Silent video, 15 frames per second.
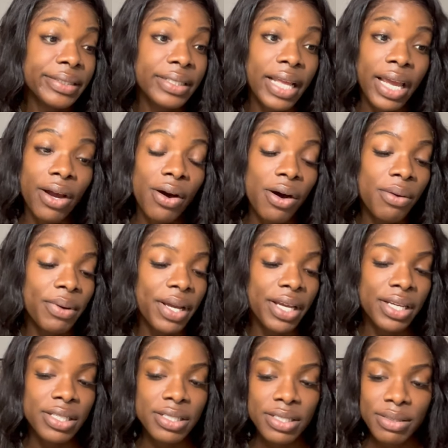like
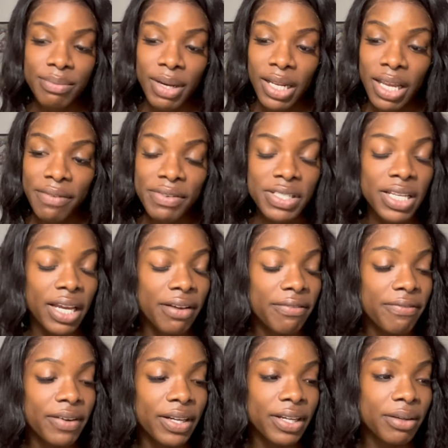always, my life is like a
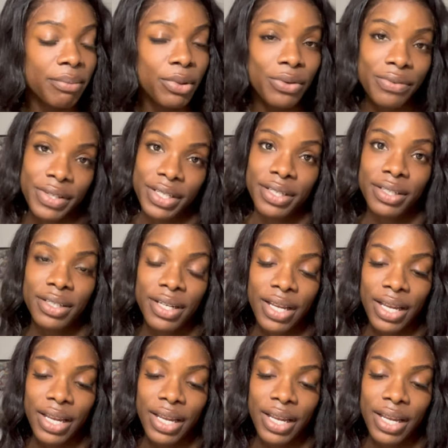fucking movie.